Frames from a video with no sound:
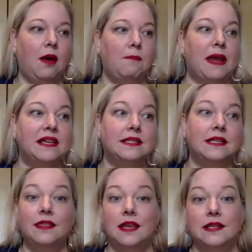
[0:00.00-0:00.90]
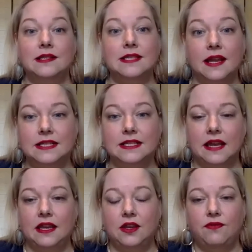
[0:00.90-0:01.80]
based on the insights
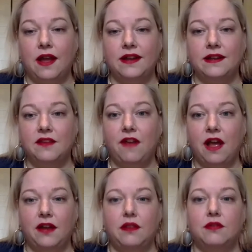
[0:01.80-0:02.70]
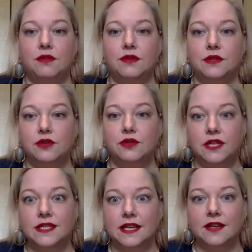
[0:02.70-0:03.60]
that you've identified through social
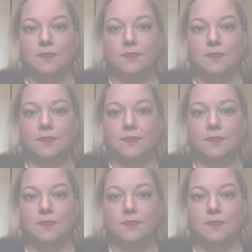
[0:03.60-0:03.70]
listening.